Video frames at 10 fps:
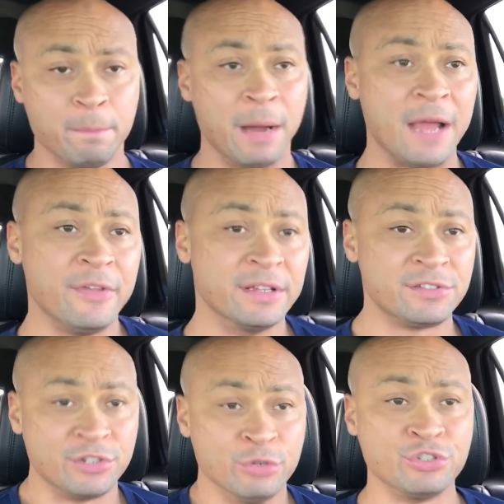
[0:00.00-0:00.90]
by the
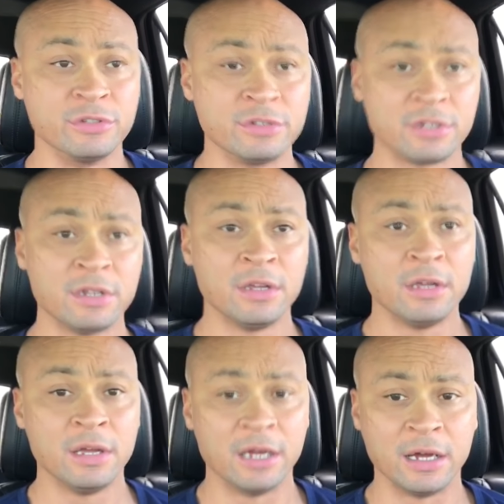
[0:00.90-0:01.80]
institutions
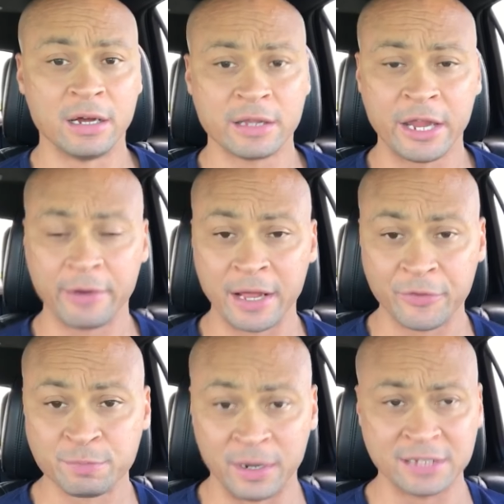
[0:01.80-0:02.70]
carrying out
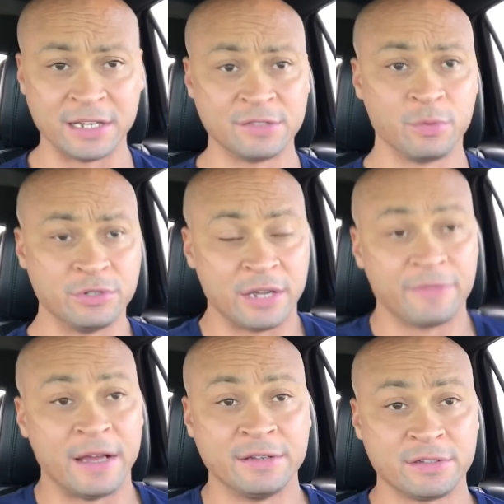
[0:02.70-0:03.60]
this process, which I
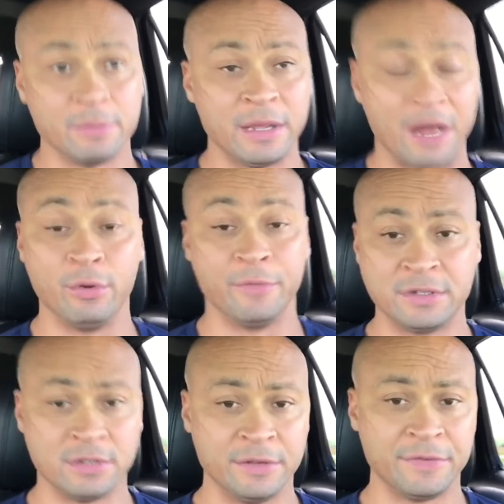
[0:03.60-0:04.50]
find just to be, I don't know if it's